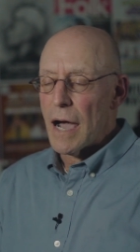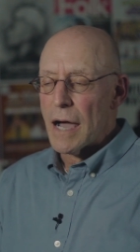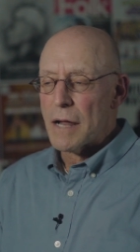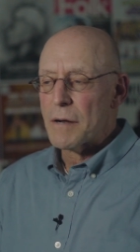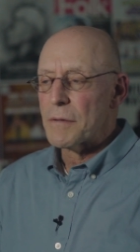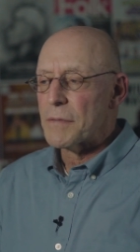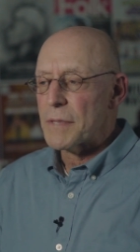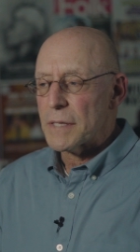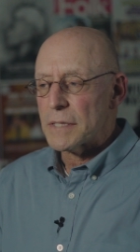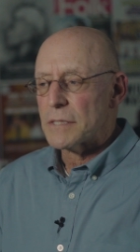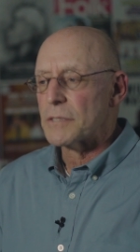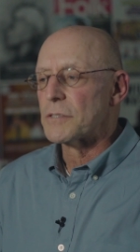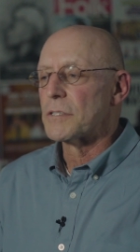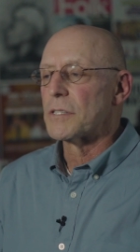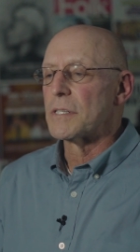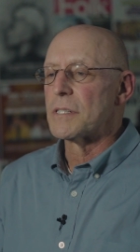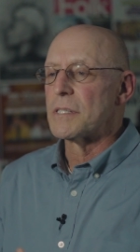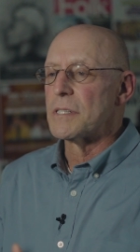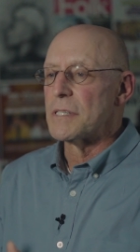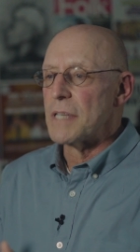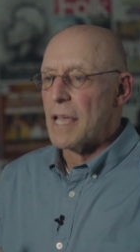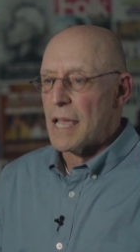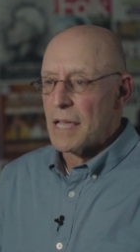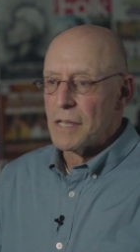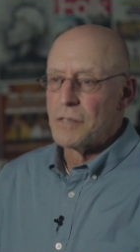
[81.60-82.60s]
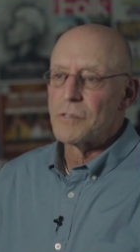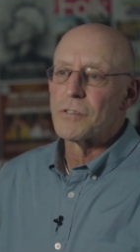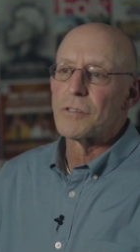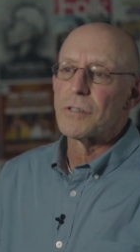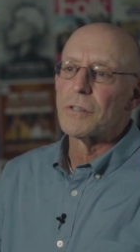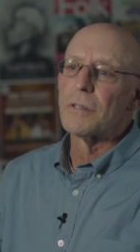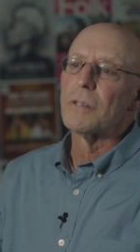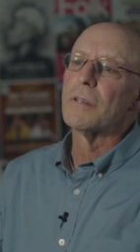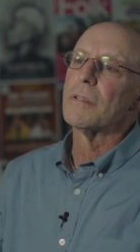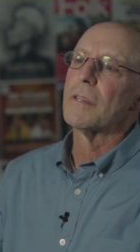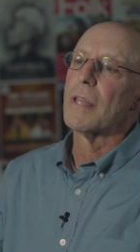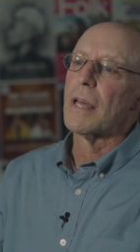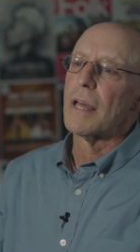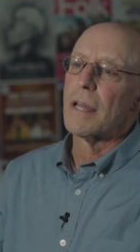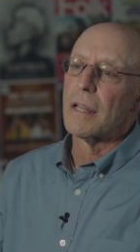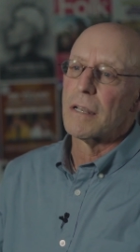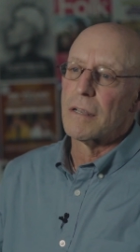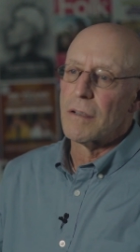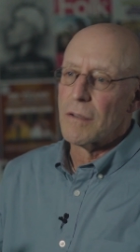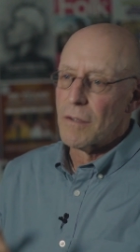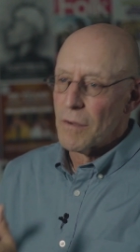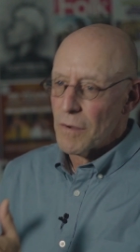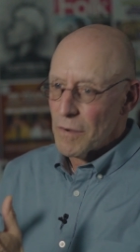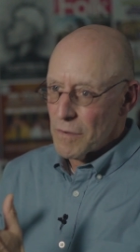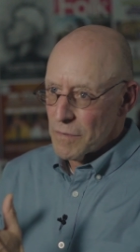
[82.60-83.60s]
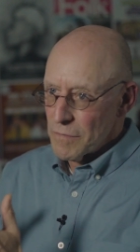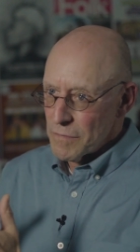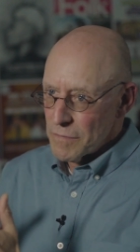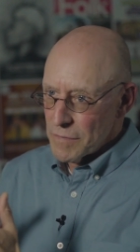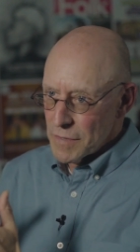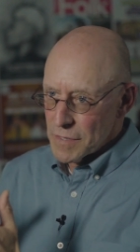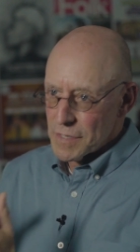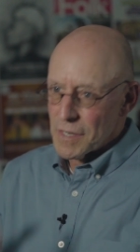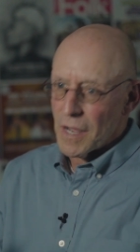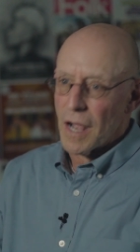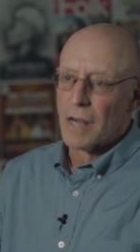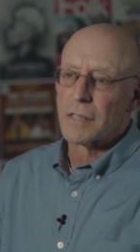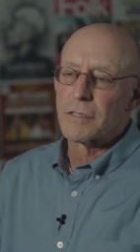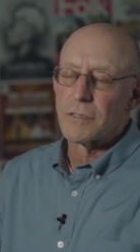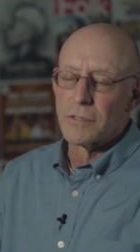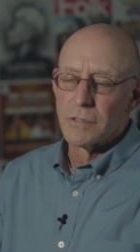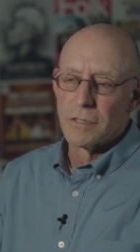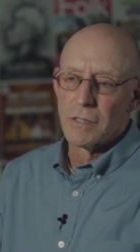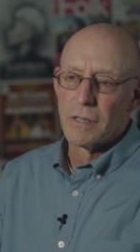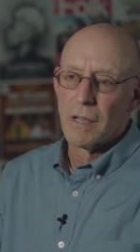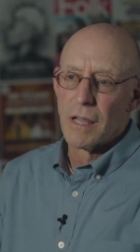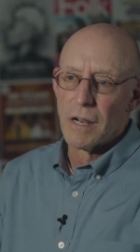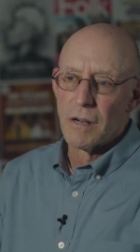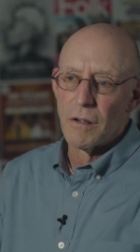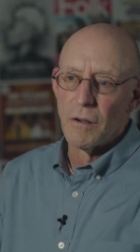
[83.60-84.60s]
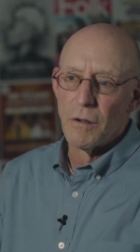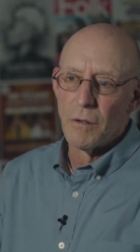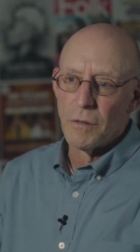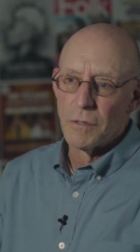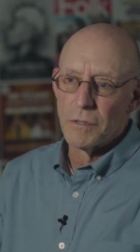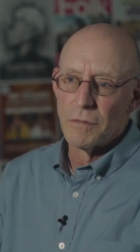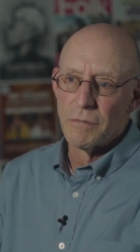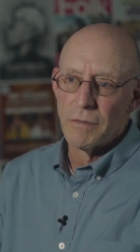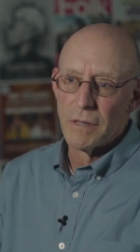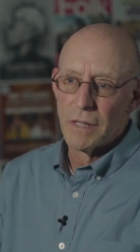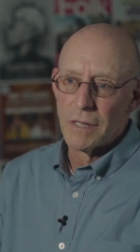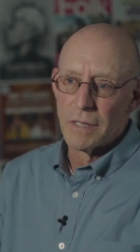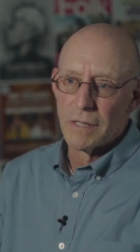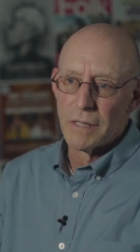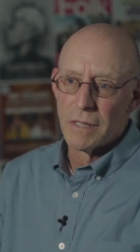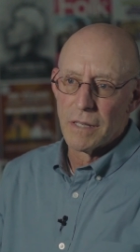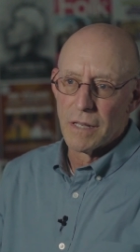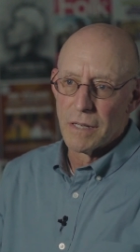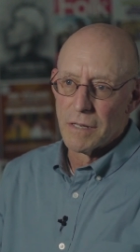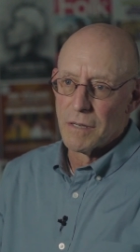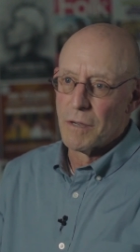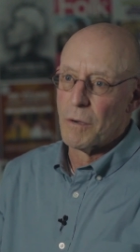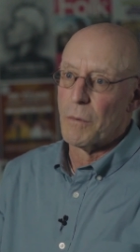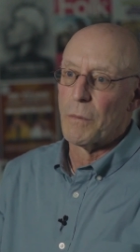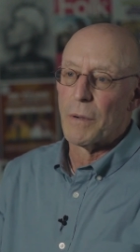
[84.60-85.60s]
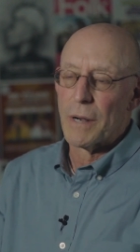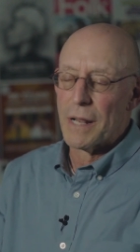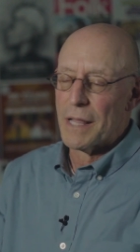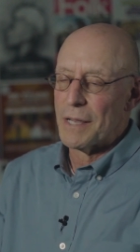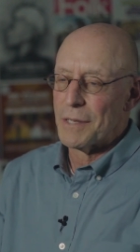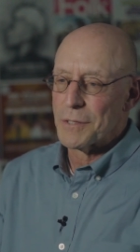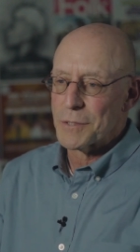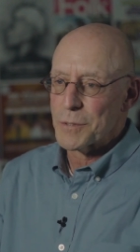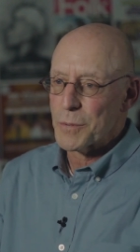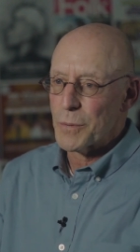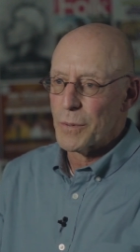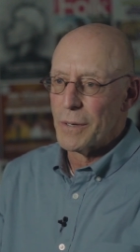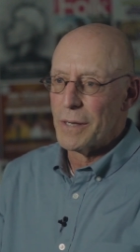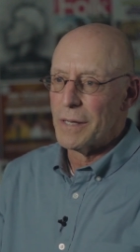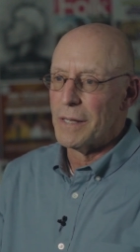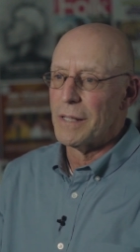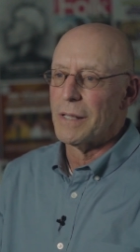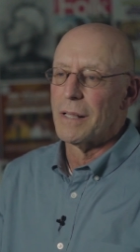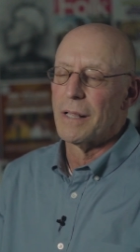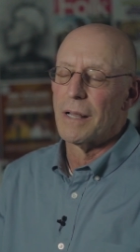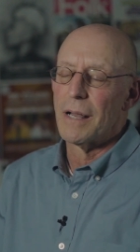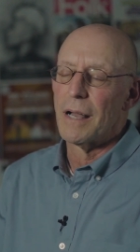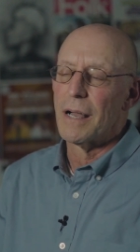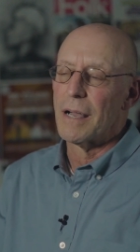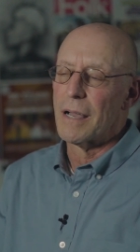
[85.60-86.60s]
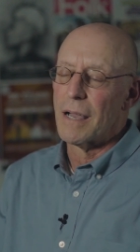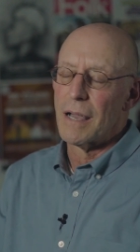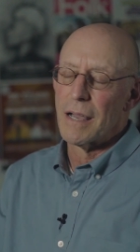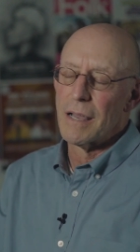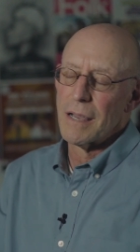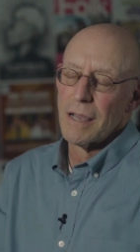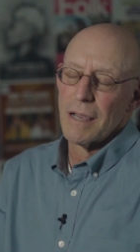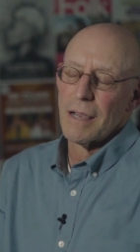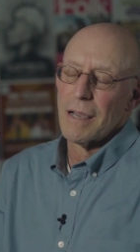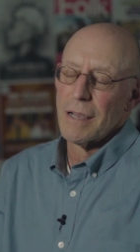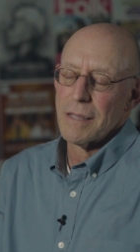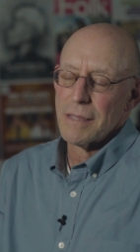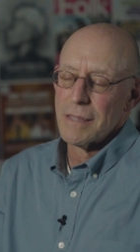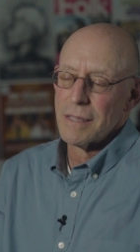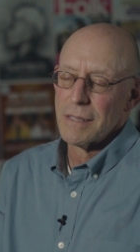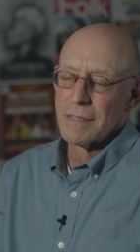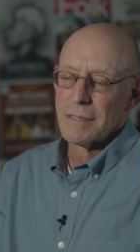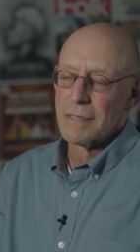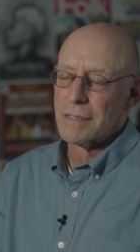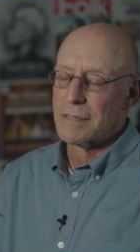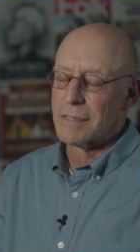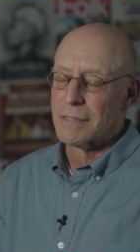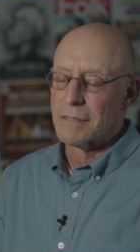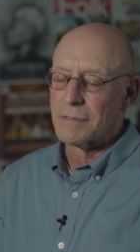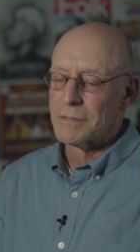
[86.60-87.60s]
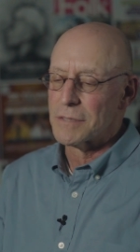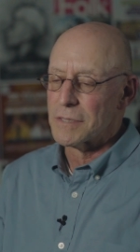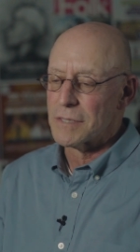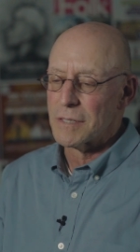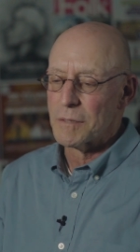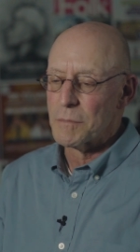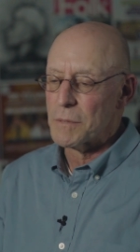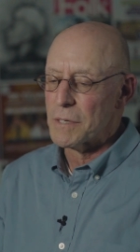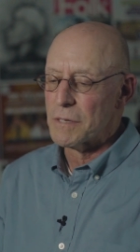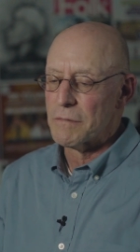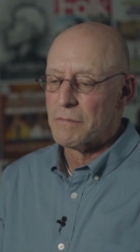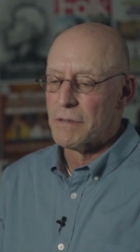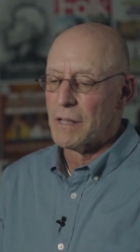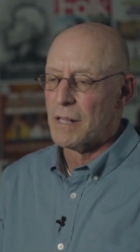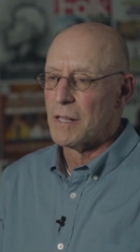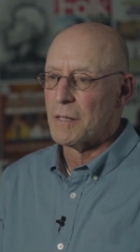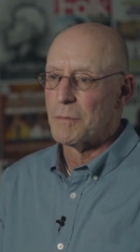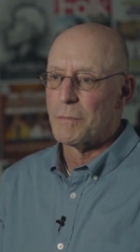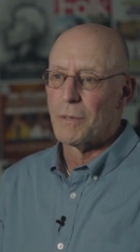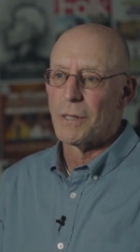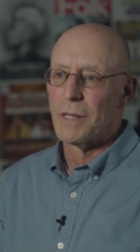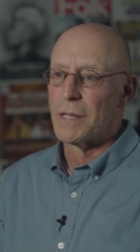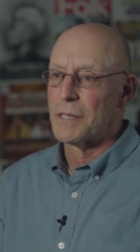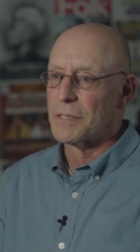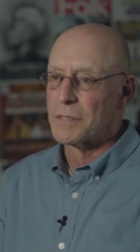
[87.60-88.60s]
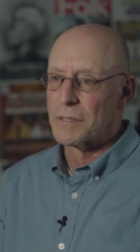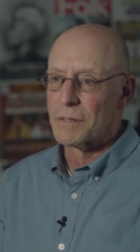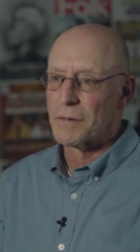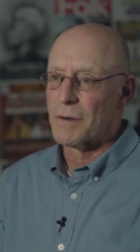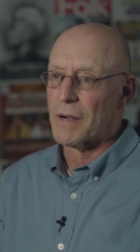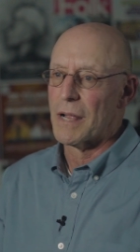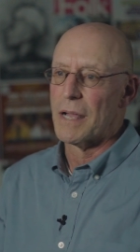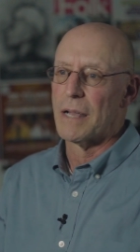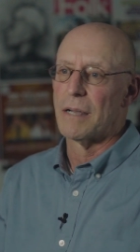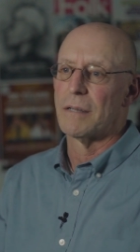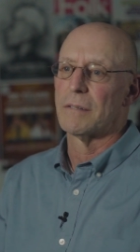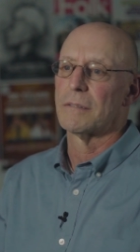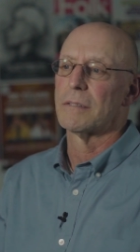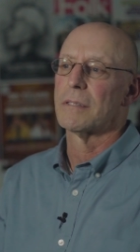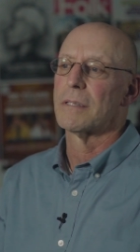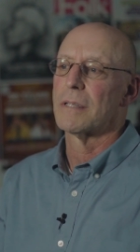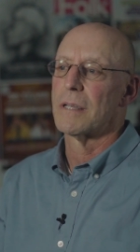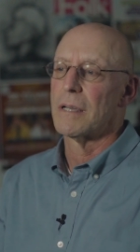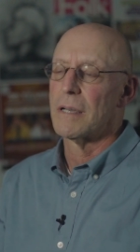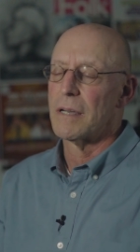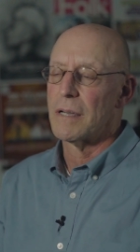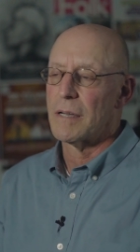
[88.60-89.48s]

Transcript: I don't think there's a danger that the doctors will get a hold of it and then no one else will. I, I think that they'll still be available underground.